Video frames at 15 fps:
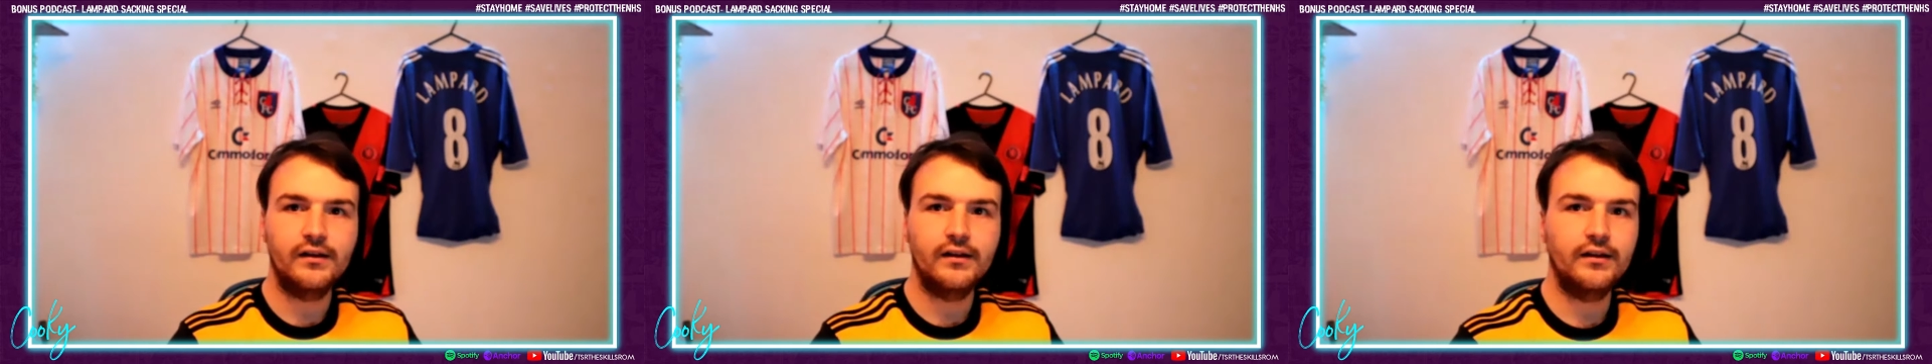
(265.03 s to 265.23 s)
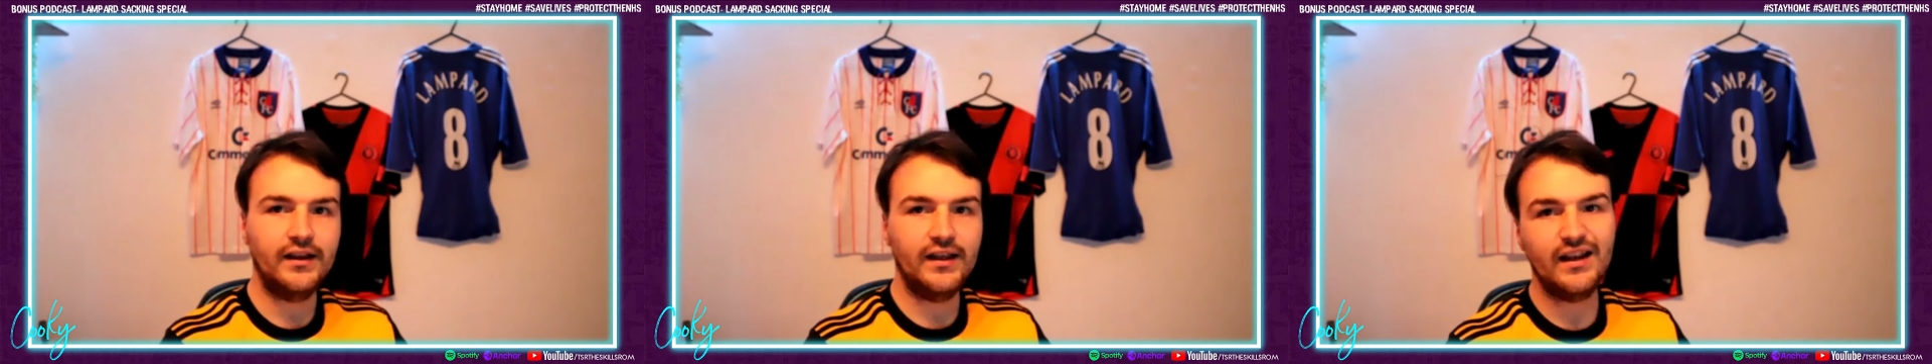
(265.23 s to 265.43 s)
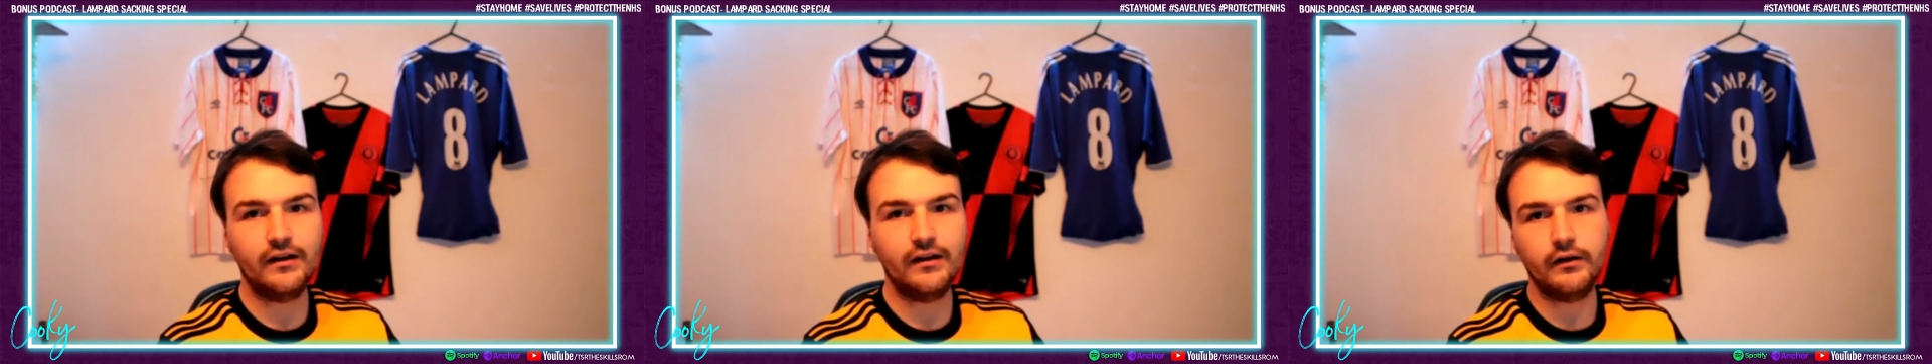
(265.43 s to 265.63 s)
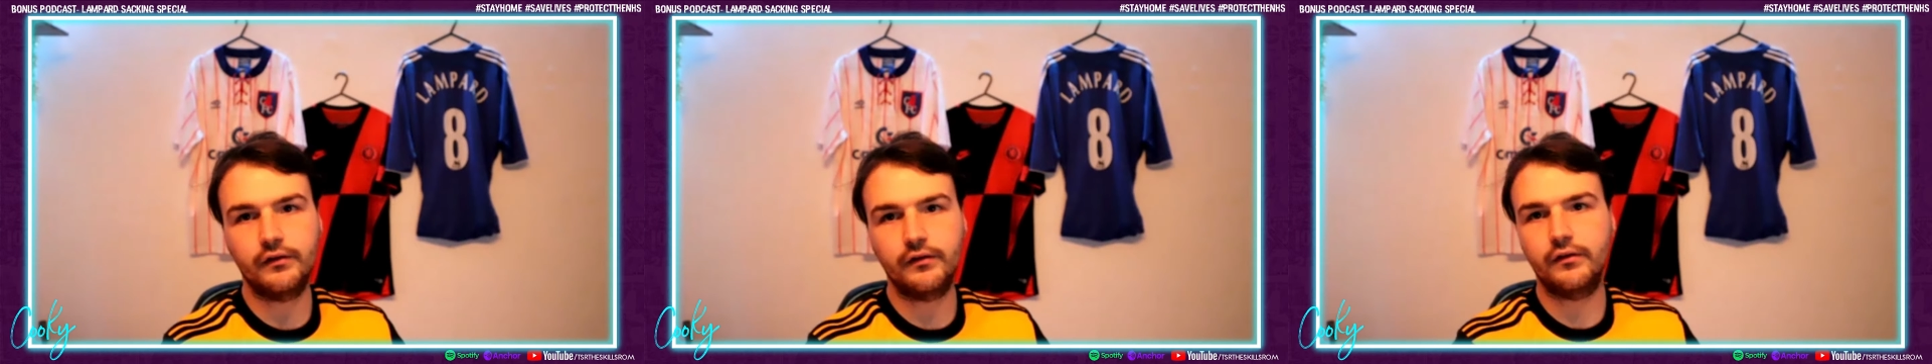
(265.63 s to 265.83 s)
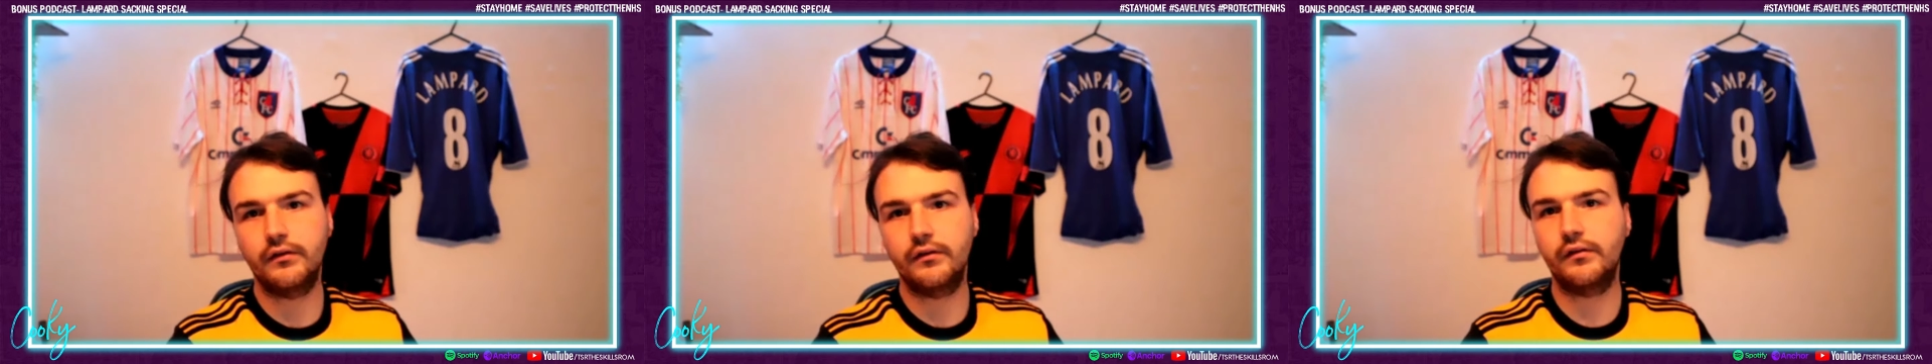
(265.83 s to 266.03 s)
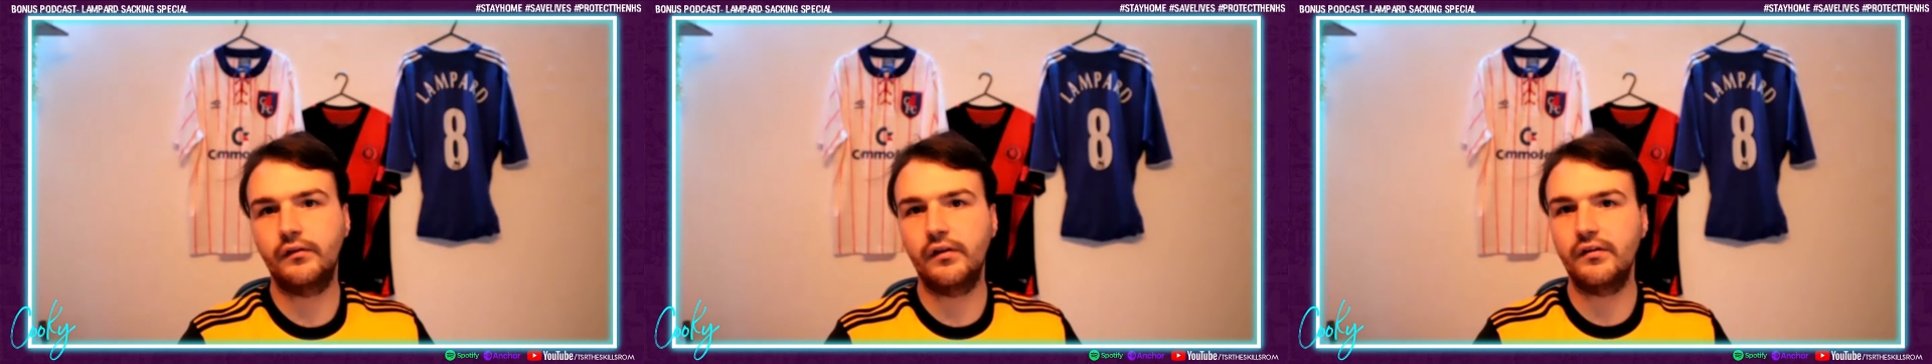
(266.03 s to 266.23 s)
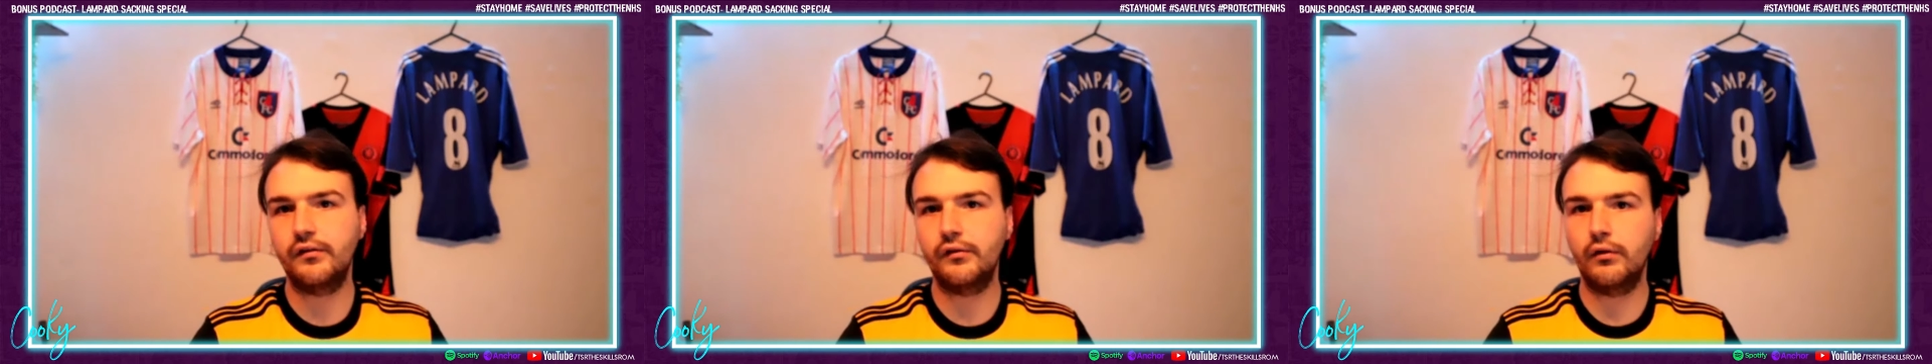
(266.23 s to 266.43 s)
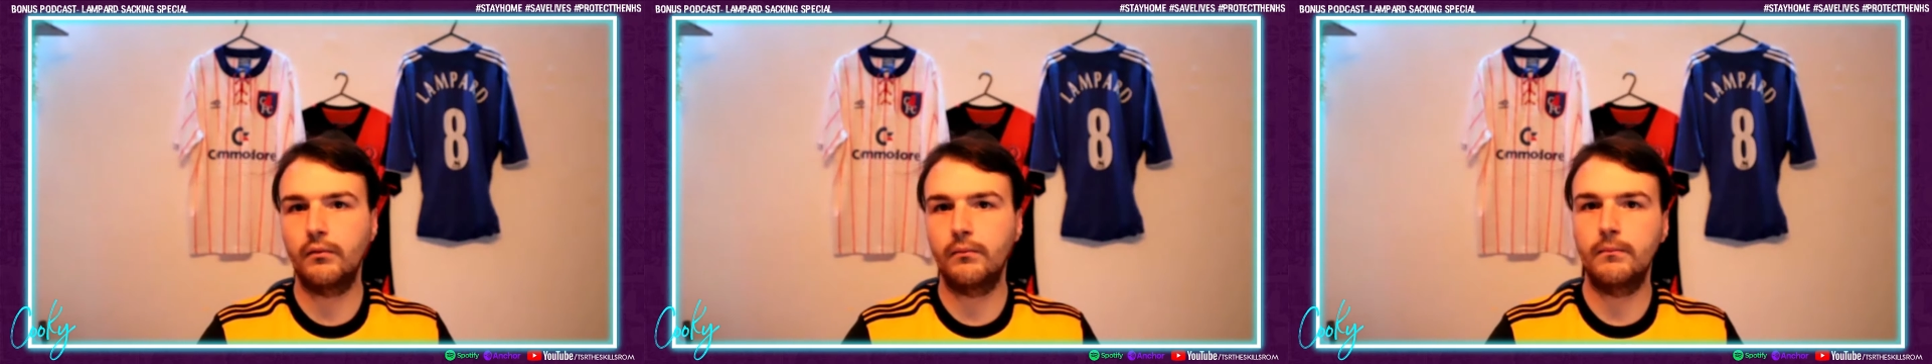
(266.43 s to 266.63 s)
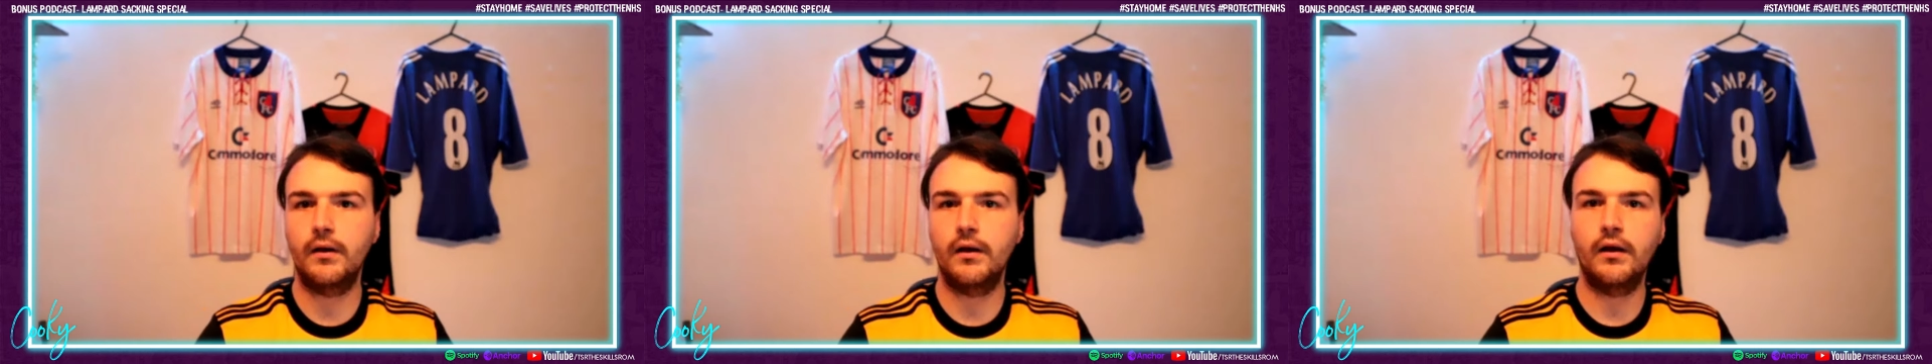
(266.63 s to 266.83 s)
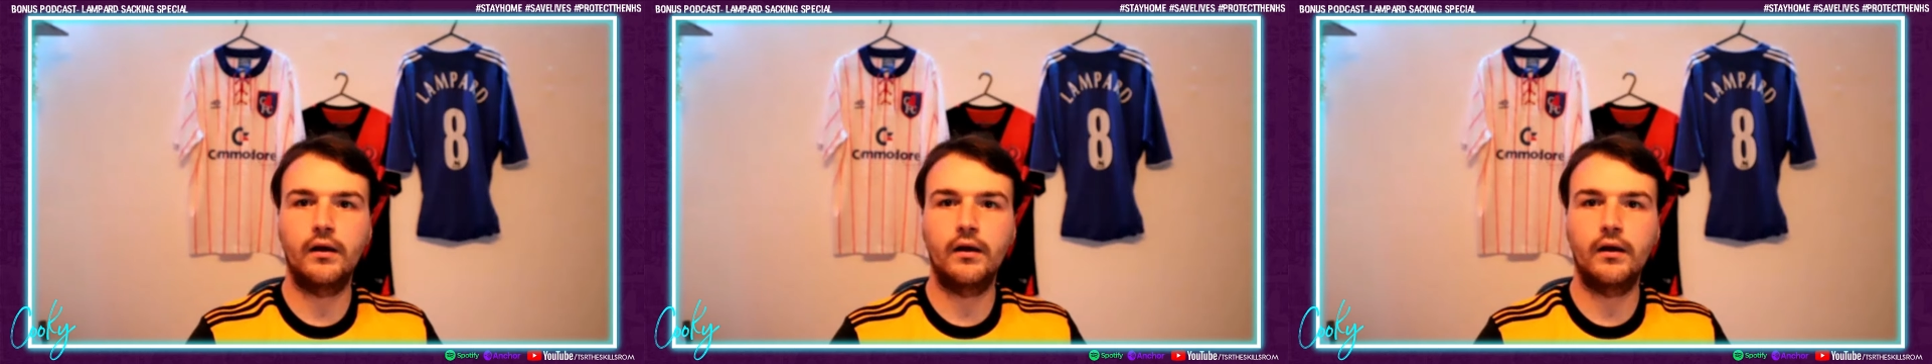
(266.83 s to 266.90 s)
The England system